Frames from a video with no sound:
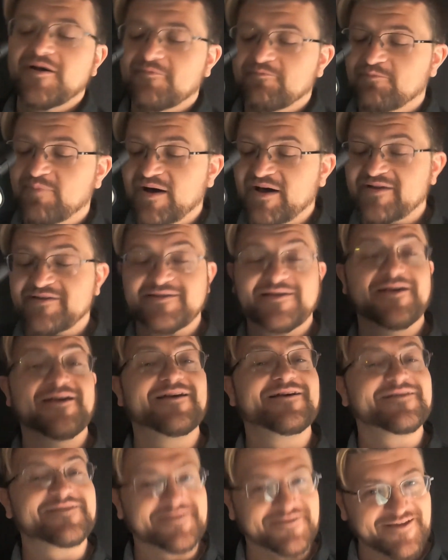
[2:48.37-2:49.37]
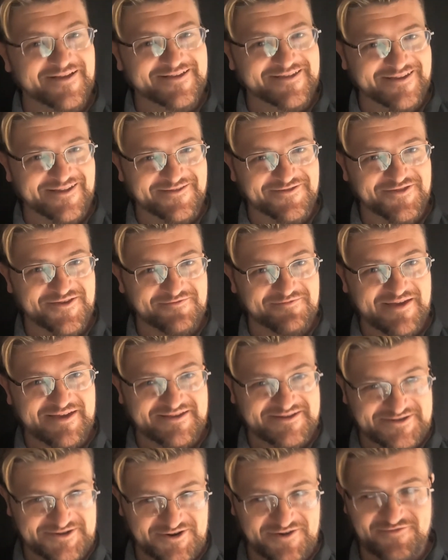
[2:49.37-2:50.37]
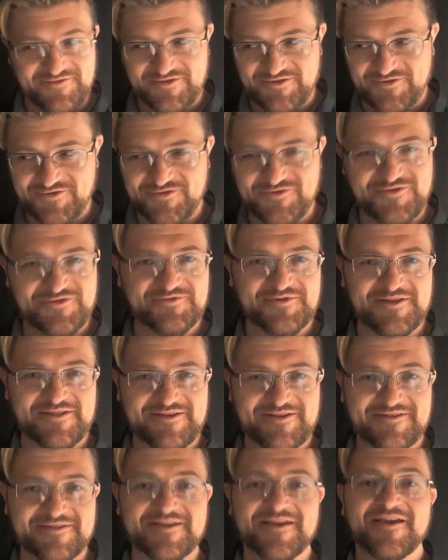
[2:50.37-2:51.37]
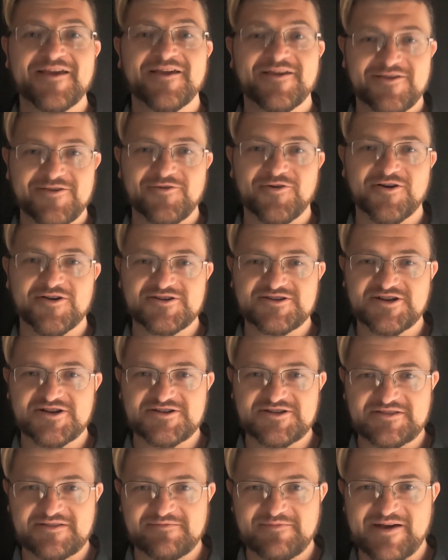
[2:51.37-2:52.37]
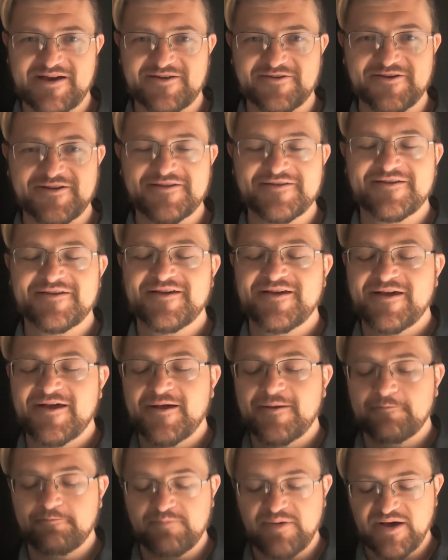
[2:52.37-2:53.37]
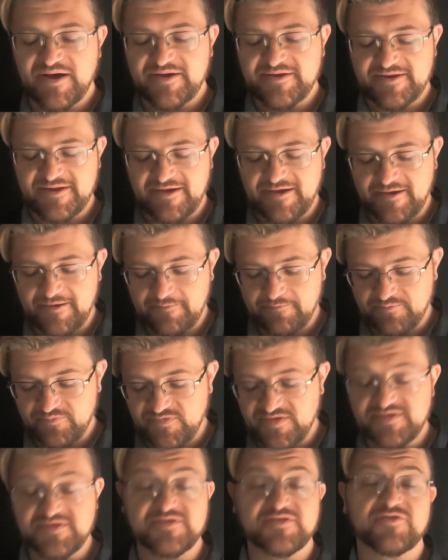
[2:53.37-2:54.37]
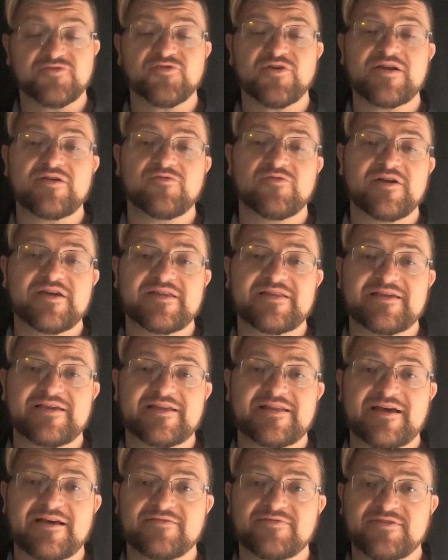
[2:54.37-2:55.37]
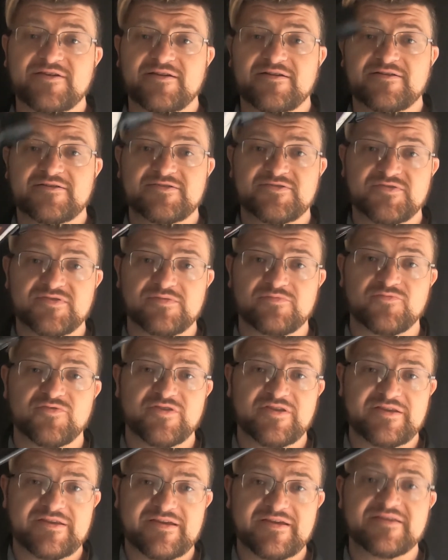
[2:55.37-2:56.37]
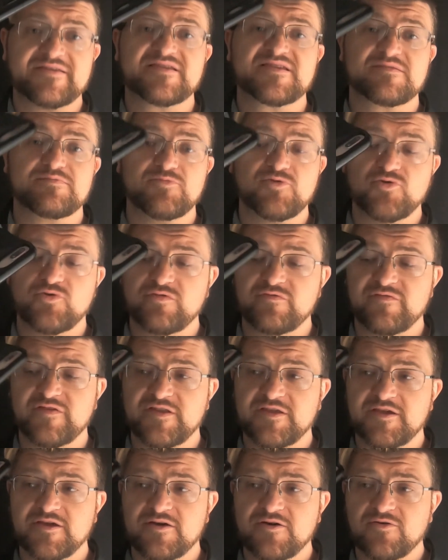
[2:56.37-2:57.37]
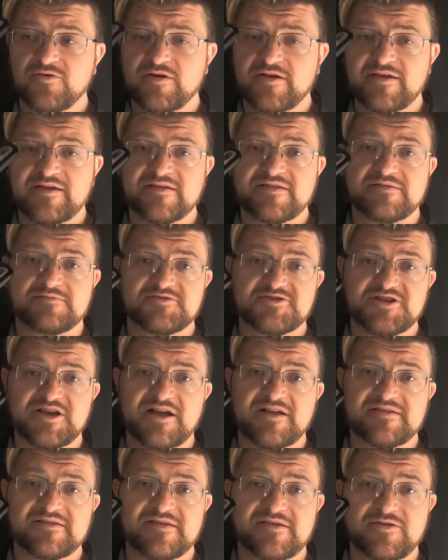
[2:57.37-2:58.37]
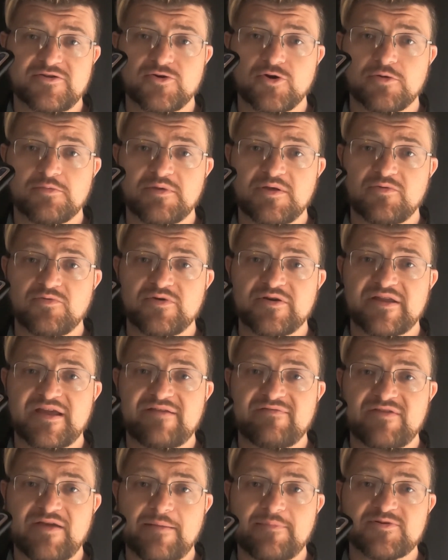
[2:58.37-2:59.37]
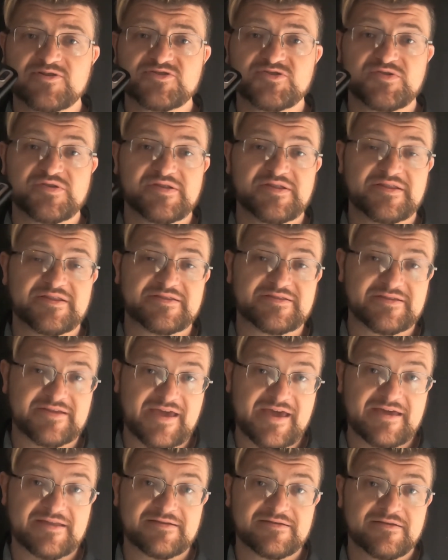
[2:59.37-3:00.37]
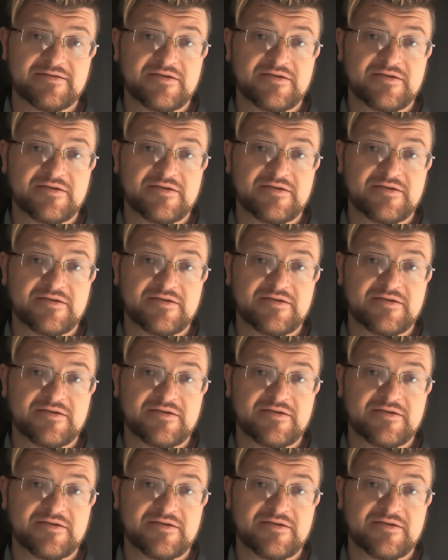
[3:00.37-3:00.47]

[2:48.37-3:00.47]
But, so that's another thing. Make sure if you do use one of these, you are charging the battery. But this is a great way to get out there and do some really nice, smooth video and get some shots that you normally wouldn't have the opportunity to get.